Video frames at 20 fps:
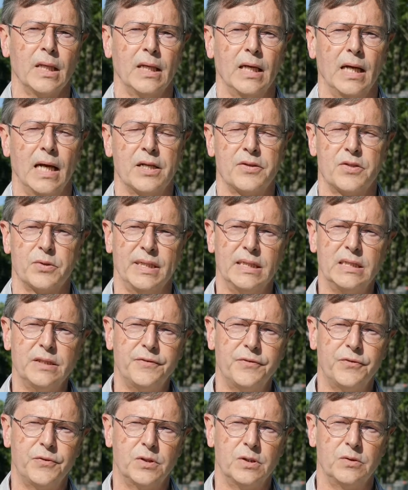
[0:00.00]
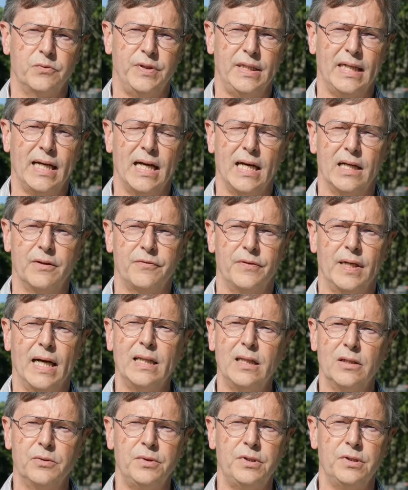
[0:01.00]
And so therefore we have
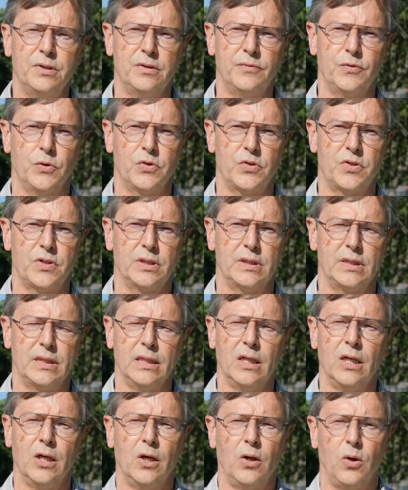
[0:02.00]
at Lund University